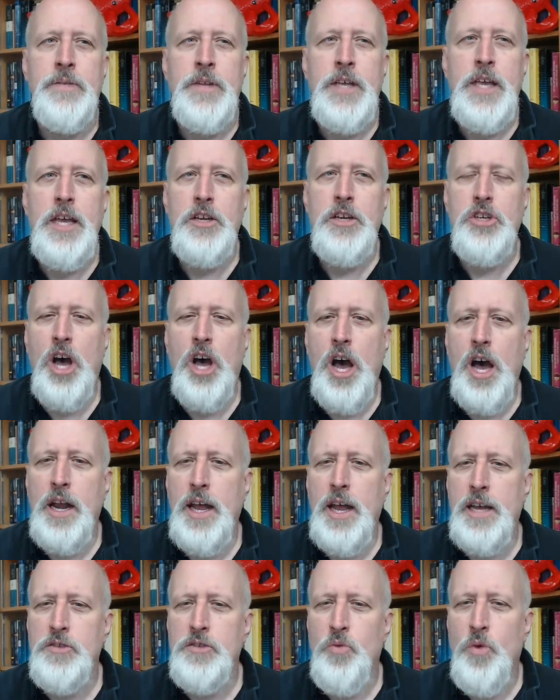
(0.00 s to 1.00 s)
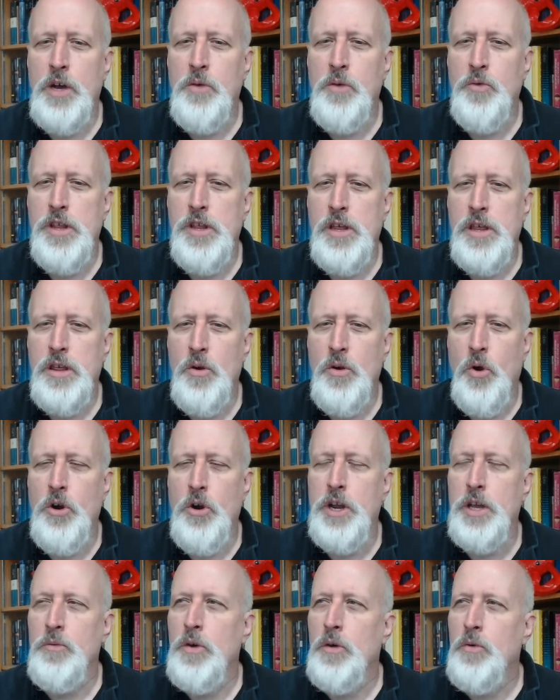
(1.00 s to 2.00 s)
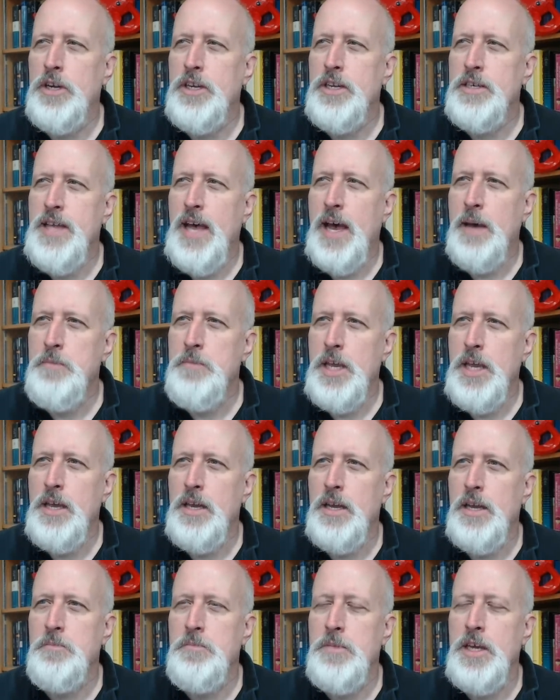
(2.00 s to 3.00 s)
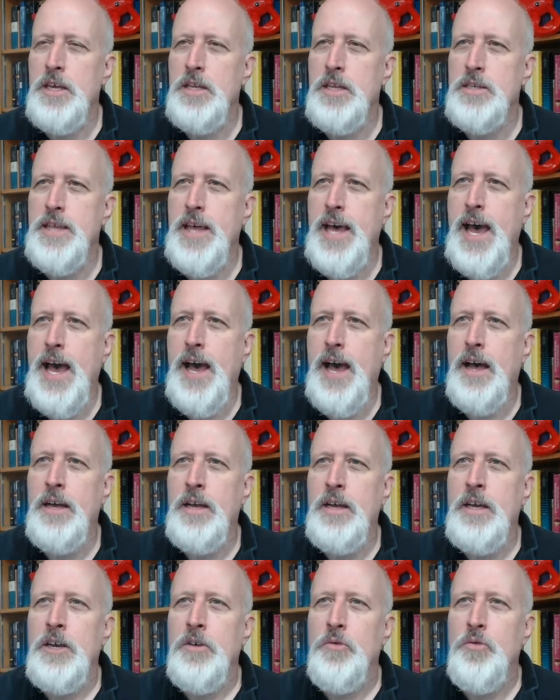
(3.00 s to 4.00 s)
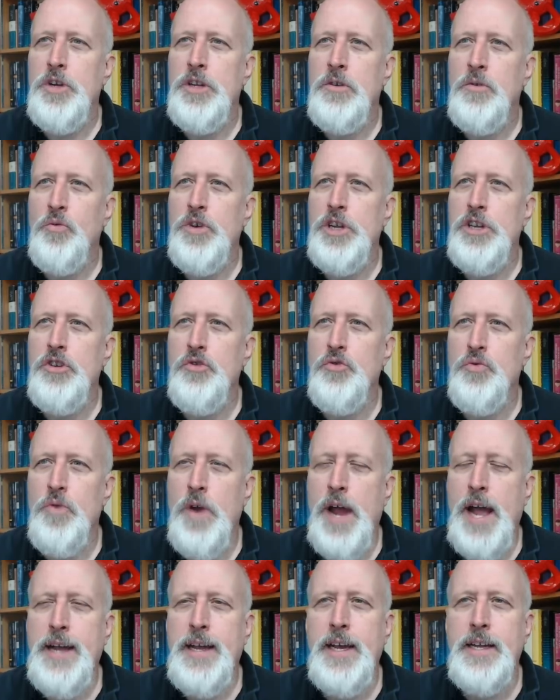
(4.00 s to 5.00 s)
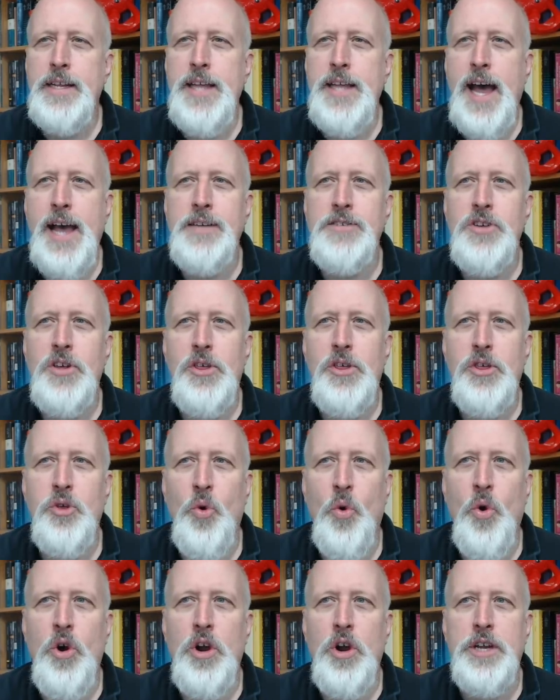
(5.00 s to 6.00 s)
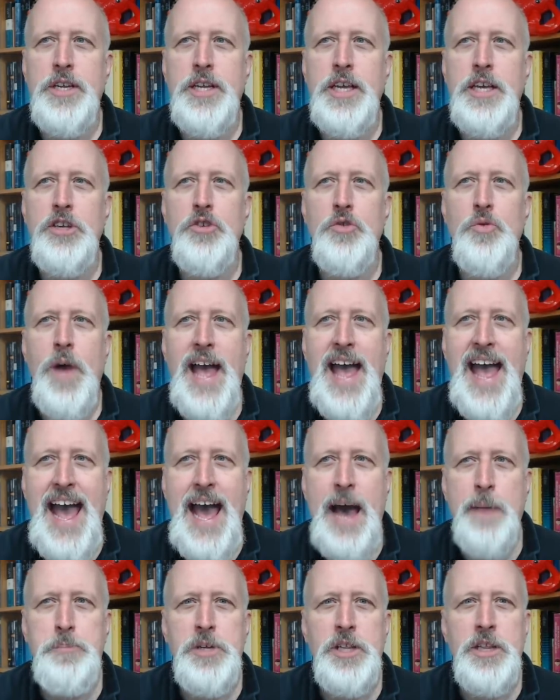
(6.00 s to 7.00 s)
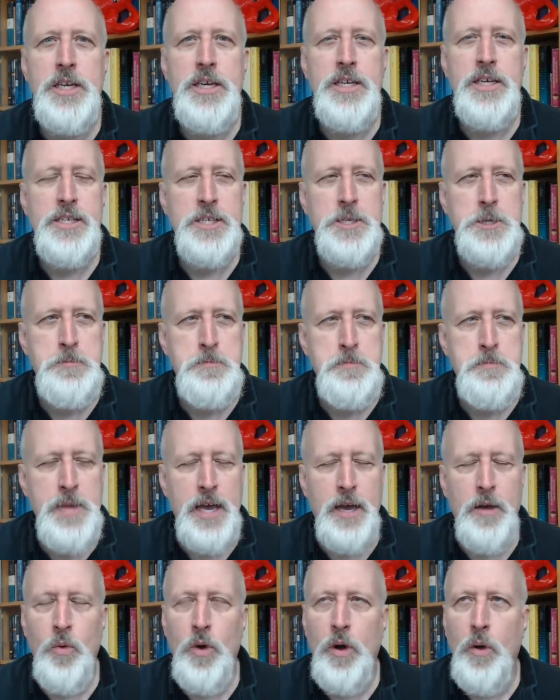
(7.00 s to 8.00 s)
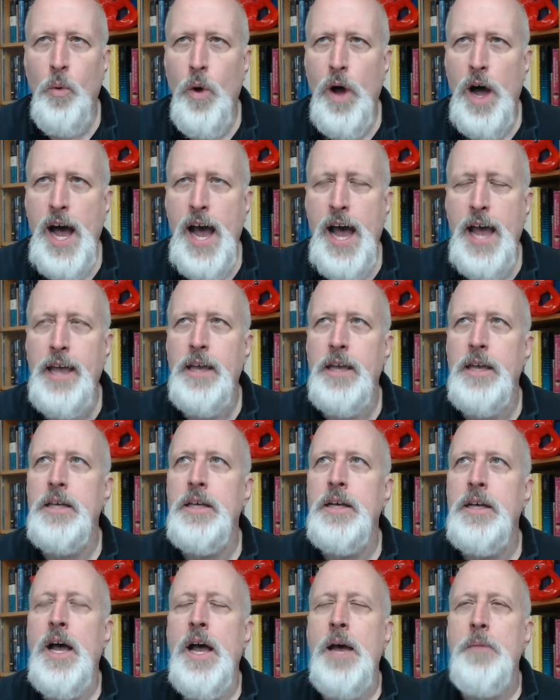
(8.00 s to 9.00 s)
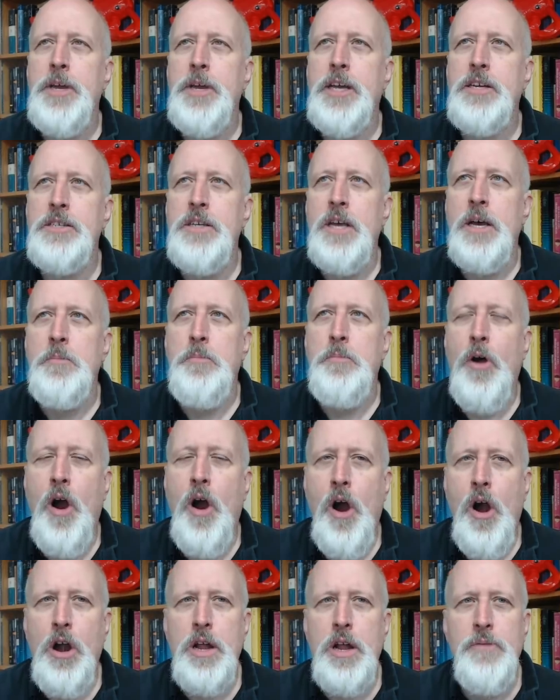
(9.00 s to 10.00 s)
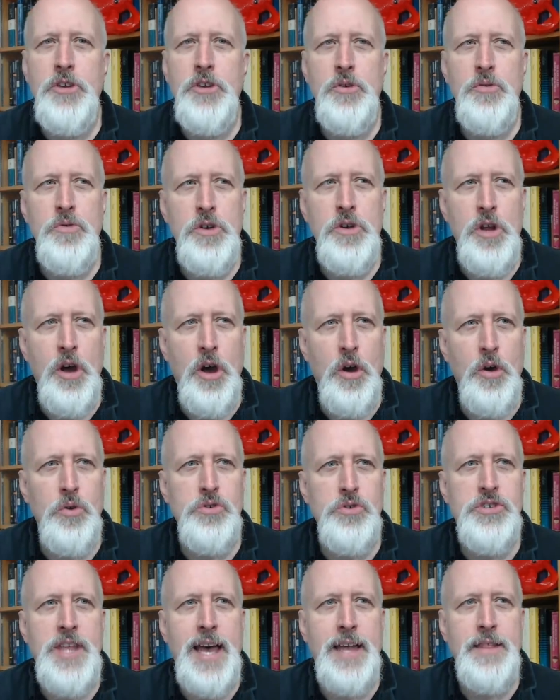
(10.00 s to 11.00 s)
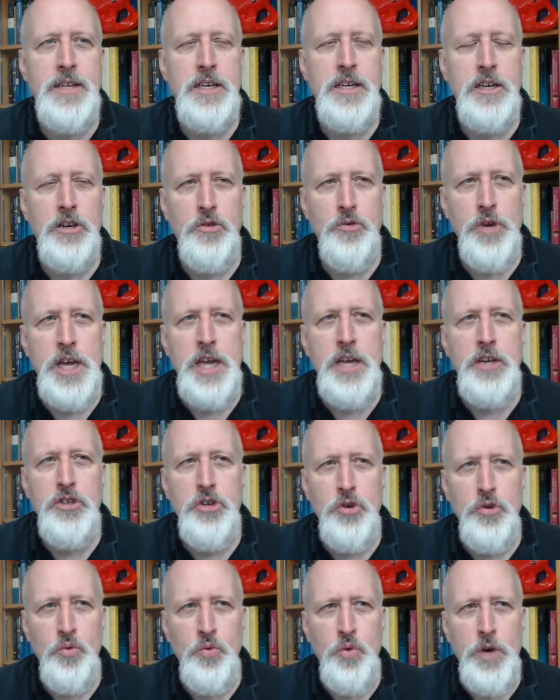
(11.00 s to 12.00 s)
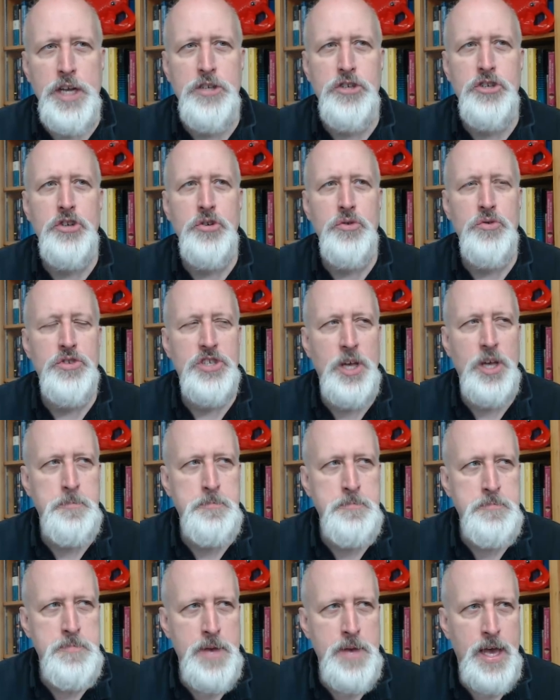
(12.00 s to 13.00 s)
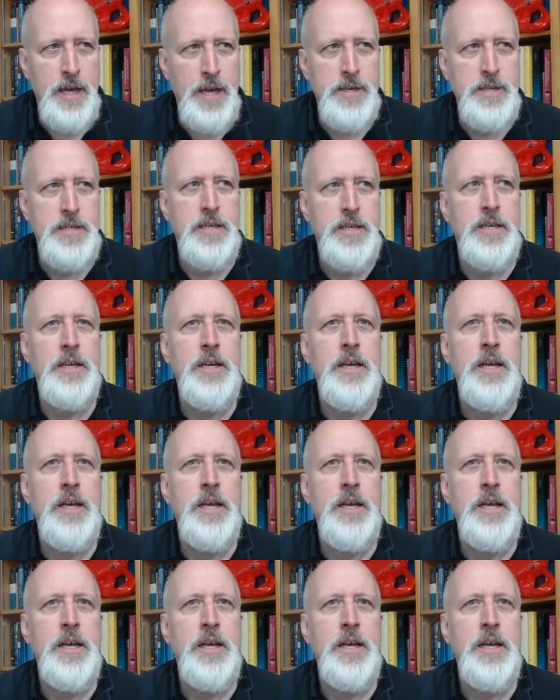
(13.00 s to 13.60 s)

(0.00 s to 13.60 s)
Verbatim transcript: he taught as one with authority. Well, what does that mean? It means that when you recognize authority, you happily submit. Well, why? Because part of you knows that the degree to which you submit,